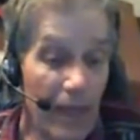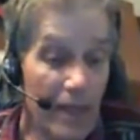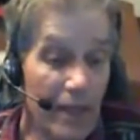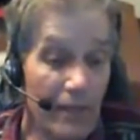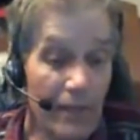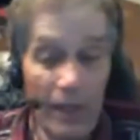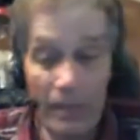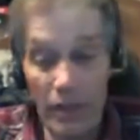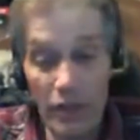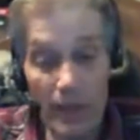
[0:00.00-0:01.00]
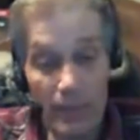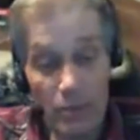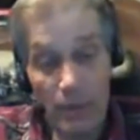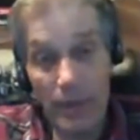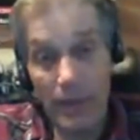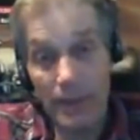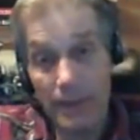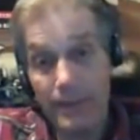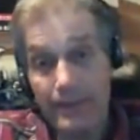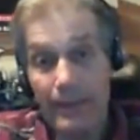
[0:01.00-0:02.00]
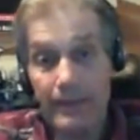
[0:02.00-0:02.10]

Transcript: 8 and 10 frame in the same space.